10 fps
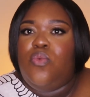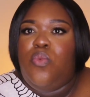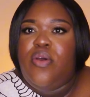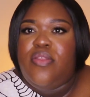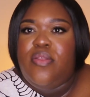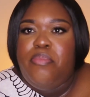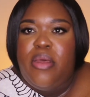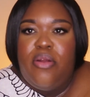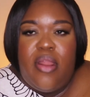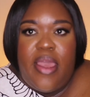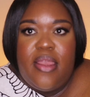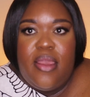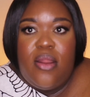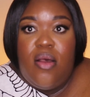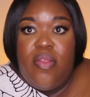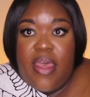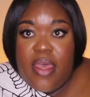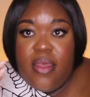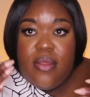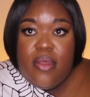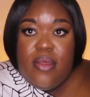with better lighting and all that.